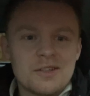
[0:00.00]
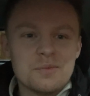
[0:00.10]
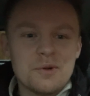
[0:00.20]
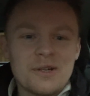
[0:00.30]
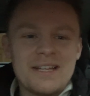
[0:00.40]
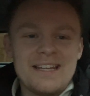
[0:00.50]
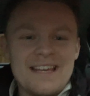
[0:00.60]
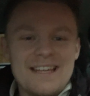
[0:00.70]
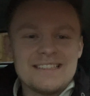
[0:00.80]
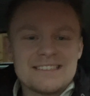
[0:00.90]
Good morning,
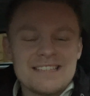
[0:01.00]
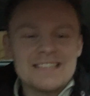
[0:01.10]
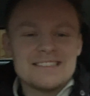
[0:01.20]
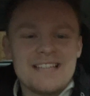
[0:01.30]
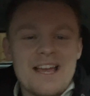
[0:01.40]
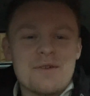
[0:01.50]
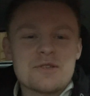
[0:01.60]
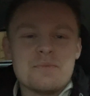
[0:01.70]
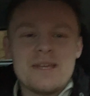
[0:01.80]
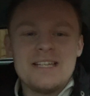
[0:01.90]
it is Saturday,
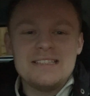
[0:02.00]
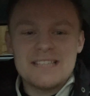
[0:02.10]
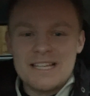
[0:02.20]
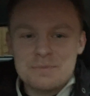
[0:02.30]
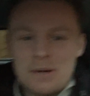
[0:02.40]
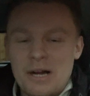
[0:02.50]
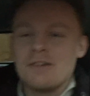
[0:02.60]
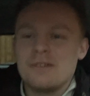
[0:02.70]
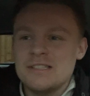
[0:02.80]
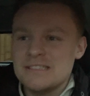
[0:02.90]
which means it is
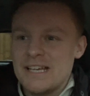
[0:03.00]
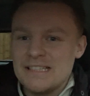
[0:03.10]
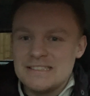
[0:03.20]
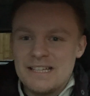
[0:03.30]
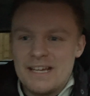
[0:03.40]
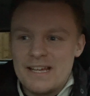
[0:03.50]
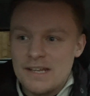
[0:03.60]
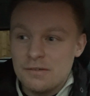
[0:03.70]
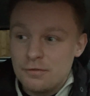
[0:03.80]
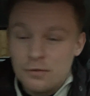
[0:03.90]
Parkrun day today,
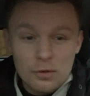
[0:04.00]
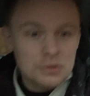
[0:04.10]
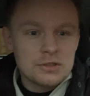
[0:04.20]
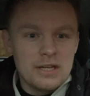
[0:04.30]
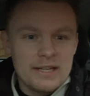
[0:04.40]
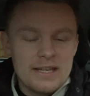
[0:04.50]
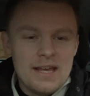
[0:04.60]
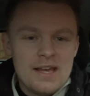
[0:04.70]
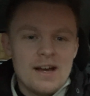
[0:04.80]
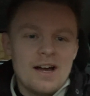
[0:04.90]
and unfortunately
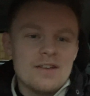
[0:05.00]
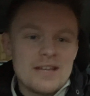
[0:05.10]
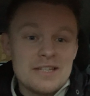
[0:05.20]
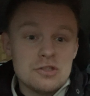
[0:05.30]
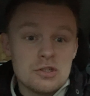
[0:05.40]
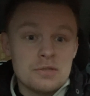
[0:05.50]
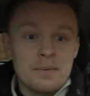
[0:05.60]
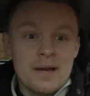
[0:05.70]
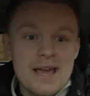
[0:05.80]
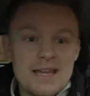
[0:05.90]
I've injured
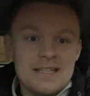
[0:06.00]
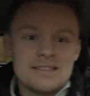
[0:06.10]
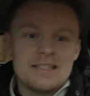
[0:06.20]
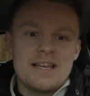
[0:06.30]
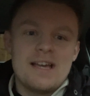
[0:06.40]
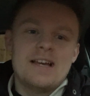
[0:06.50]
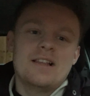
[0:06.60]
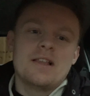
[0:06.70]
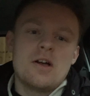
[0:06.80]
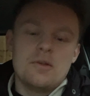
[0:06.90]
my
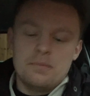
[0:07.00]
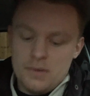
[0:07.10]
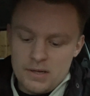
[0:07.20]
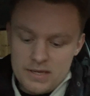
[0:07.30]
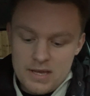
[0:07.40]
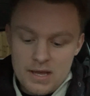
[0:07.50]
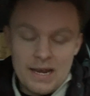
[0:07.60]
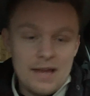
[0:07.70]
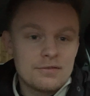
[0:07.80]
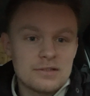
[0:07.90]
ACL on my
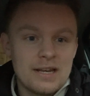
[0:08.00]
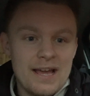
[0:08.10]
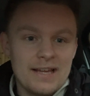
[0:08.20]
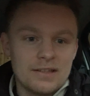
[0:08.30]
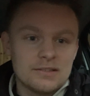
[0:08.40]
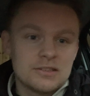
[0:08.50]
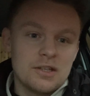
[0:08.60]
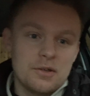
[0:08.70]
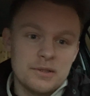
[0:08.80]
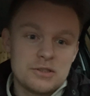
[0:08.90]
left leg,
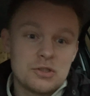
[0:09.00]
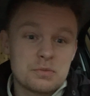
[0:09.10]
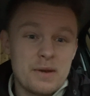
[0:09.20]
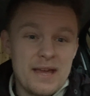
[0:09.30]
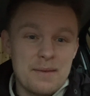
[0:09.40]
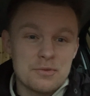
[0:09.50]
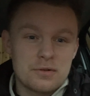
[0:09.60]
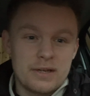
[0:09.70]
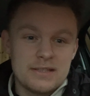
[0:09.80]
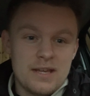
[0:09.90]
so it's just where the
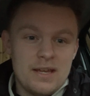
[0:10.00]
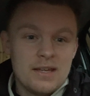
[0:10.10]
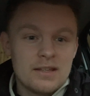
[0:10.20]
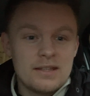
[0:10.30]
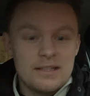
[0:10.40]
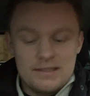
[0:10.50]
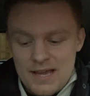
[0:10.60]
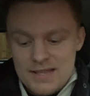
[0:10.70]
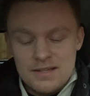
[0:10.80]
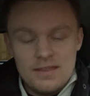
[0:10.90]
hamstring is, the
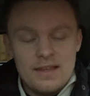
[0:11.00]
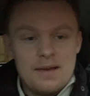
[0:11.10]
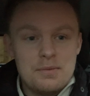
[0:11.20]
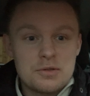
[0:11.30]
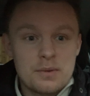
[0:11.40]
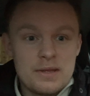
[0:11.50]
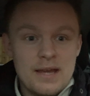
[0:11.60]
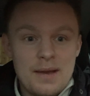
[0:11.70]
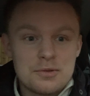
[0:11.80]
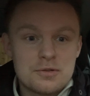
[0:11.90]
tendon there between the
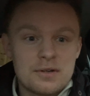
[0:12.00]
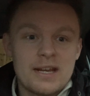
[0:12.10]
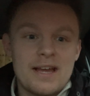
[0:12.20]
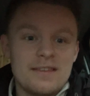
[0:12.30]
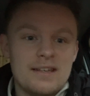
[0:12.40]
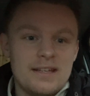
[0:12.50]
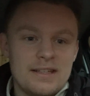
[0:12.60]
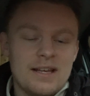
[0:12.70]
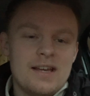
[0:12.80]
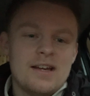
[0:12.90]
hamstring and the knee.
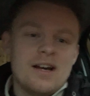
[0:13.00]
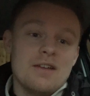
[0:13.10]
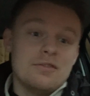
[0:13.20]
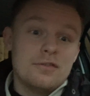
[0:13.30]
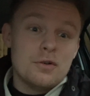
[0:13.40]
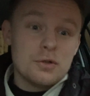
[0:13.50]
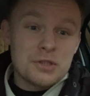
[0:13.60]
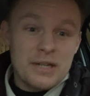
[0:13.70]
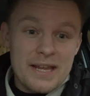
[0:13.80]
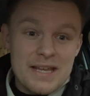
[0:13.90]
I've
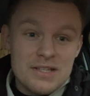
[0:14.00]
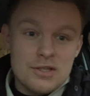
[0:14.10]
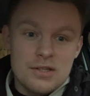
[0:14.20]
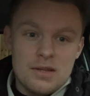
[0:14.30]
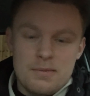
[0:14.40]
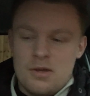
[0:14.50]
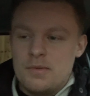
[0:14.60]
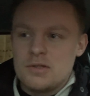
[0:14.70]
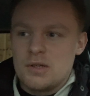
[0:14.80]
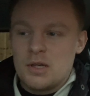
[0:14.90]
unfortunately injured at the
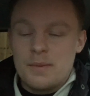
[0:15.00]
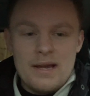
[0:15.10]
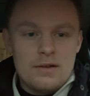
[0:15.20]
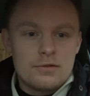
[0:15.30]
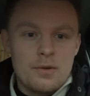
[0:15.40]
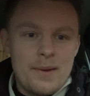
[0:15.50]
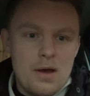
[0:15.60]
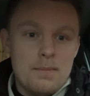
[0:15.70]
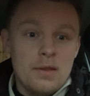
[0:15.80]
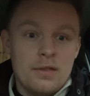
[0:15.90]
moment, so I'm going to be out for
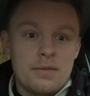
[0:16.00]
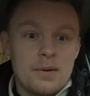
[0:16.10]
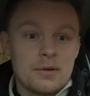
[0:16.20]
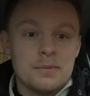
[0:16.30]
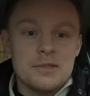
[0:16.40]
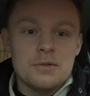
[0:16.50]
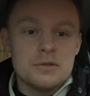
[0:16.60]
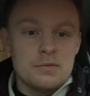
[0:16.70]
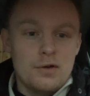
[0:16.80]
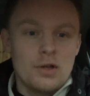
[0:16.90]
about a month, but I'm going to be doing
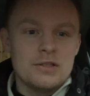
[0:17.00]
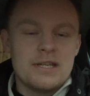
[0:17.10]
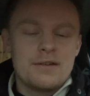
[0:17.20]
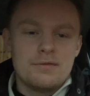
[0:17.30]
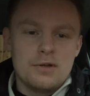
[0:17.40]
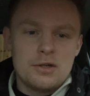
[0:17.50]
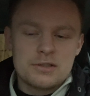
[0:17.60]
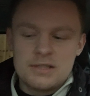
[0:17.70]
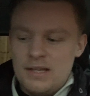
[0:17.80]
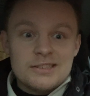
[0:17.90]
some volunteering
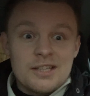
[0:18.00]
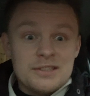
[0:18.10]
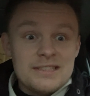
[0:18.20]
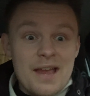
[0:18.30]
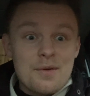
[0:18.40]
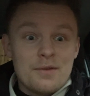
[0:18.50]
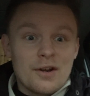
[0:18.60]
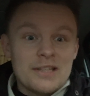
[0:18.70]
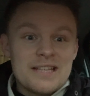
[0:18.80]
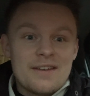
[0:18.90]
vlogs. So today we're
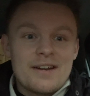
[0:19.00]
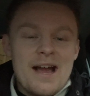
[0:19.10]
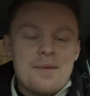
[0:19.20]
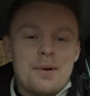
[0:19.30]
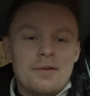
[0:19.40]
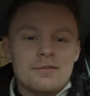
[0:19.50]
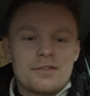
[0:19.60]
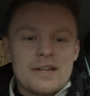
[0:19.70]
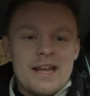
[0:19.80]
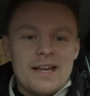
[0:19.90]
volunteering at
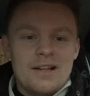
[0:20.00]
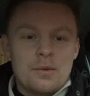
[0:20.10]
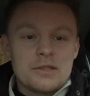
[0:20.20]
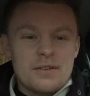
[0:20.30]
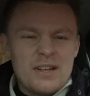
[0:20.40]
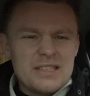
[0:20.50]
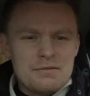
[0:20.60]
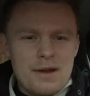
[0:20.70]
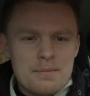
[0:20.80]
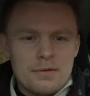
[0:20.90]
Pomphrey Hill, which I've actually
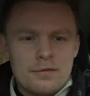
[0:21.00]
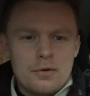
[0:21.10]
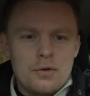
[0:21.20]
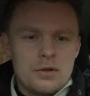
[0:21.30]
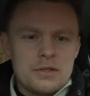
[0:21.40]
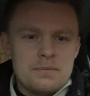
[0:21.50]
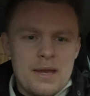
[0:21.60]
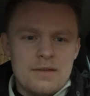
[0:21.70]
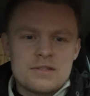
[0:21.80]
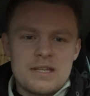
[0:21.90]
ran before. You
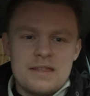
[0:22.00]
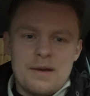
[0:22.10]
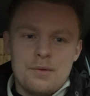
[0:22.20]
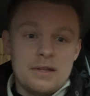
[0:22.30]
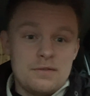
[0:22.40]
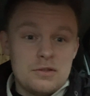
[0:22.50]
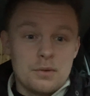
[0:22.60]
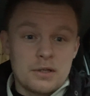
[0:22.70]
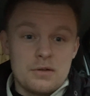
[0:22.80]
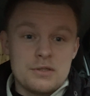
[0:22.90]
may have seen that one. If you do
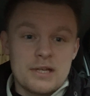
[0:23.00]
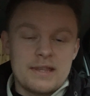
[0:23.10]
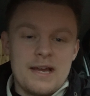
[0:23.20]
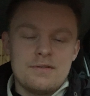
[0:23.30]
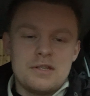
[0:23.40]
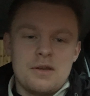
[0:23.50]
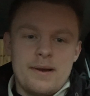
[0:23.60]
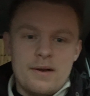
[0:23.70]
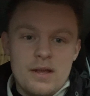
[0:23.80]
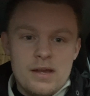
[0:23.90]
want to go check that video
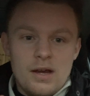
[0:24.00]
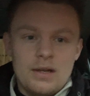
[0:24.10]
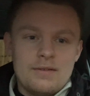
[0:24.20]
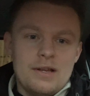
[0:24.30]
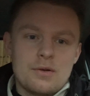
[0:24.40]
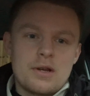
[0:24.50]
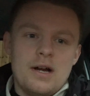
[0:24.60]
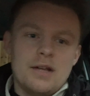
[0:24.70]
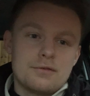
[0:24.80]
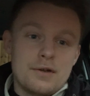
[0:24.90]
out, I'll leave a little
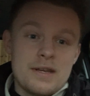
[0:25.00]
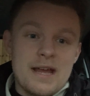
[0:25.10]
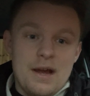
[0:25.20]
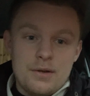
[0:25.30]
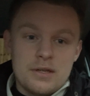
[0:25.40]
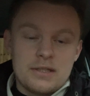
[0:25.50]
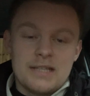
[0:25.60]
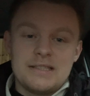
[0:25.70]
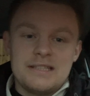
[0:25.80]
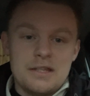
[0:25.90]
card for it now, and you can
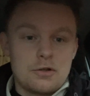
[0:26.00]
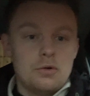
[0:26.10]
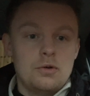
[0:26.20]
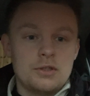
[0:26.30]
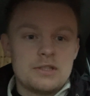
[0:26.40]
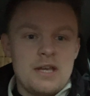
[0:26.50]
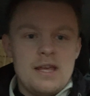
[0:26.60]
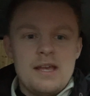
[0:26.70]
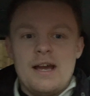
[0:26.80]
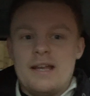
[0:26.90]
actually see the course
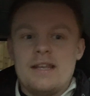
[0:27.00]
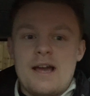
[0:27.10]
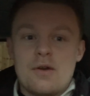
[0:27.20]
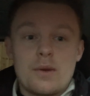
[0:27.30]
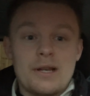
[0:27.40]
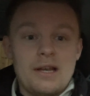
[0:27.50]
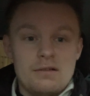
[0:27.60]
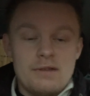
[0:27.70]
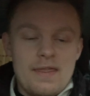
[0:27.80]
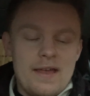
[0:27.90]
and how quickly I
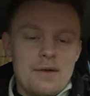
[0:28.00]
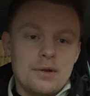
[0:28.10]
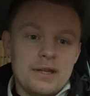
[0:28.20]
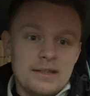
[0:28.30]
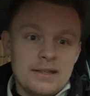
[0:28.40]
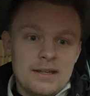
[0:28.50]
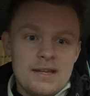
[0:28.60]
ran that one in.